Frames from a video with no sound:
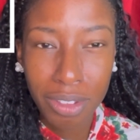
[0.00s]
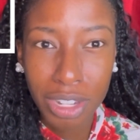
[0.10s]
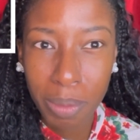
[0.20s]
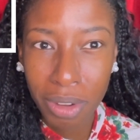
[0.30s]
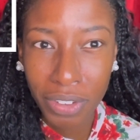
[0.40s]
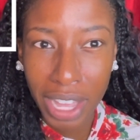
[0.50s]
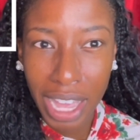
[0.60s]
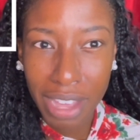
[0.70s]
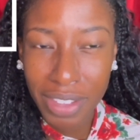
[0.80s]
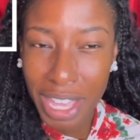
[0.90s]
number
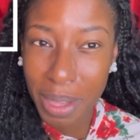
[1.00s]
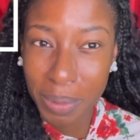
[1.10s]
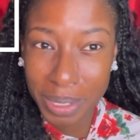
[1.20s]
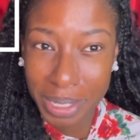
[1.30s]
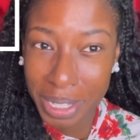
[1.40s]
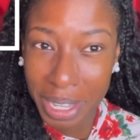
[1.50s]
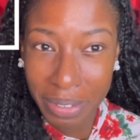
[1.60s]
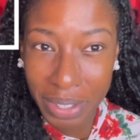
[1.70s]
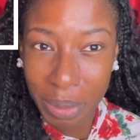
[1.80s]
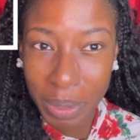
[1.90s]
5, it was
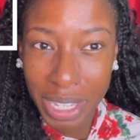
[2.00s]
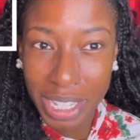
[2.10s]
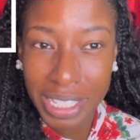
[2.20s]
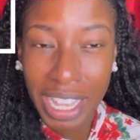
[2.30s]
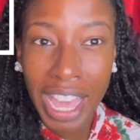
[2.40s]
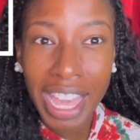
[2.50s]
giving, because